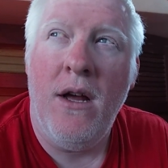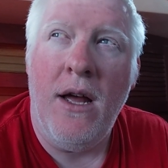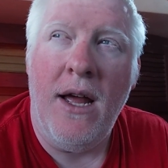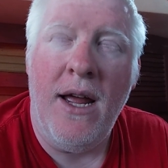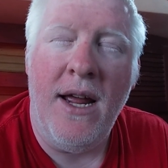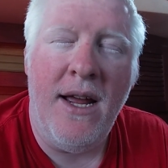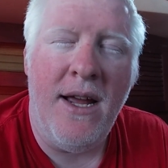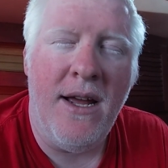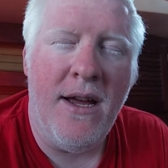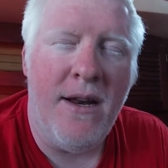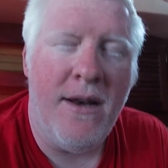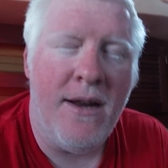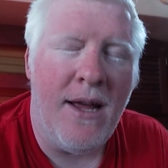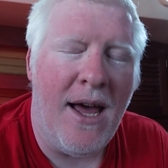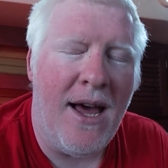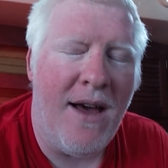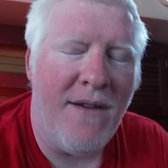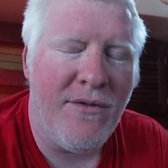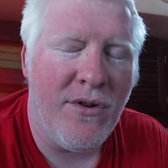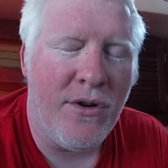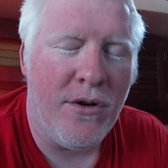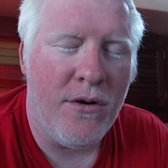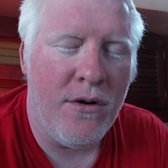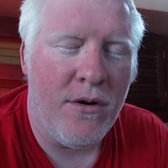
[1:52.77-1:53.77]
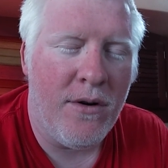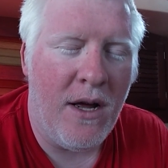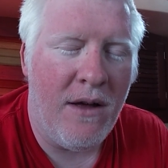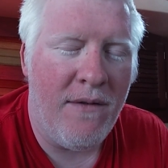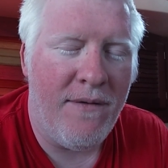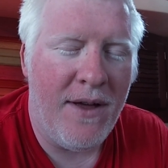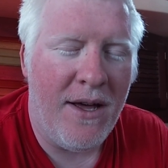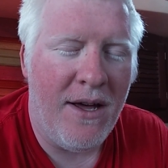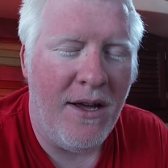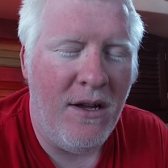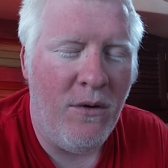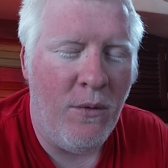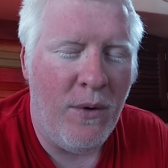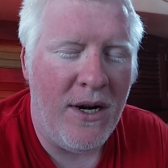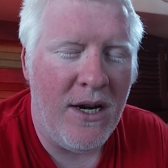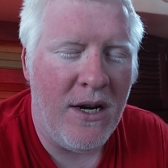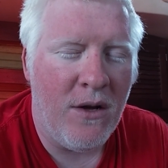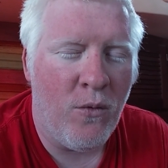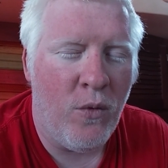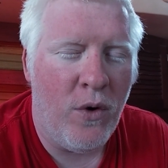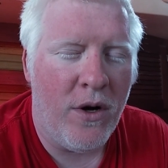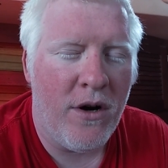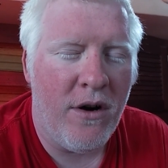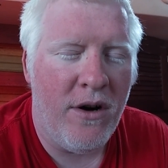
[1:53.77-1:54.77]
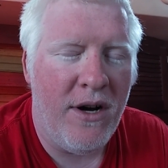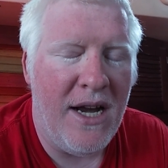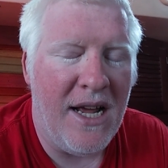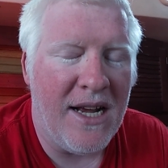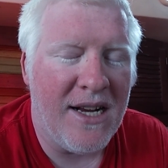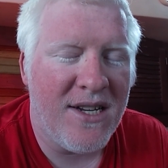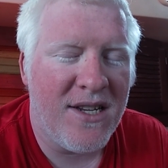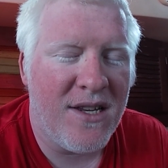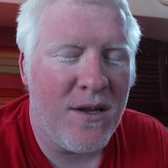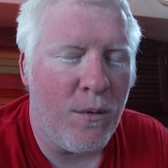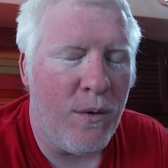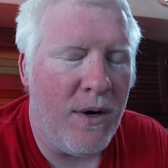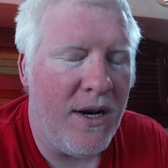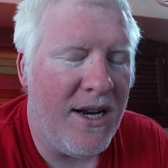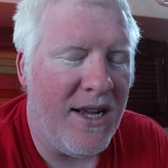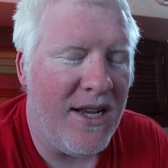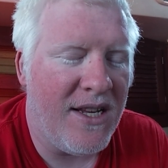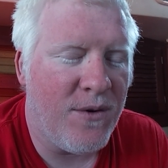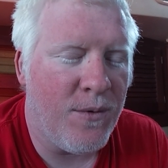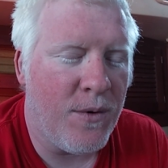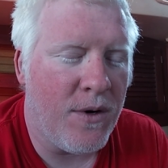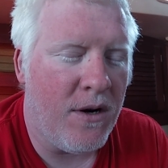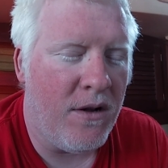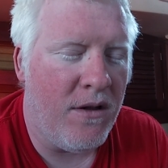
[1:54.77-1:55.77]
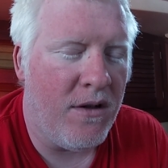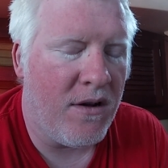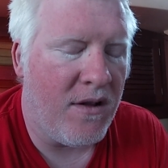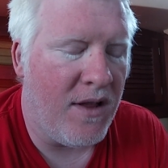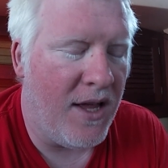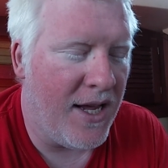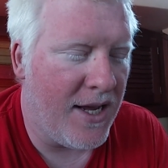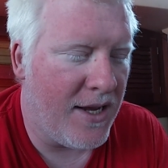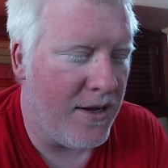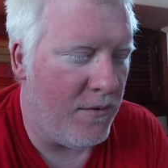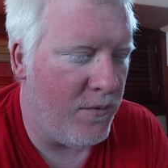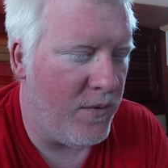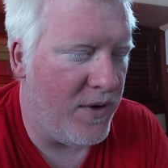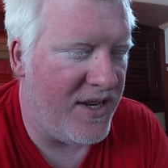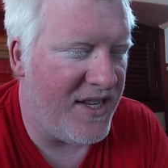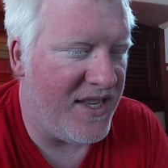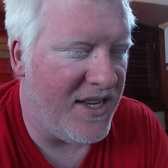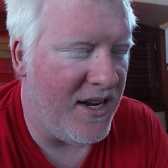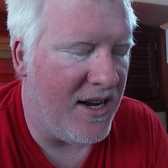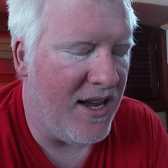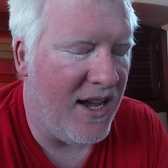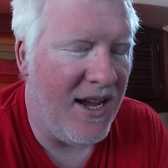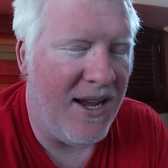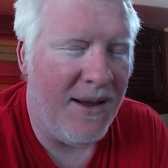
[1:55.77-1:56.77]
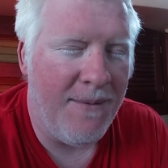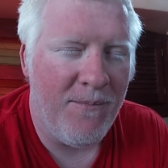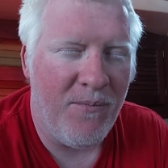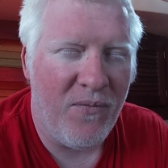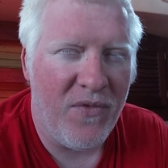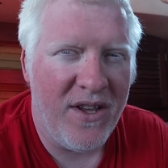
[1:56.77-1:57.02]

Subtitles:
And after evaluating what our next 3 days were going to look like, we said, hey,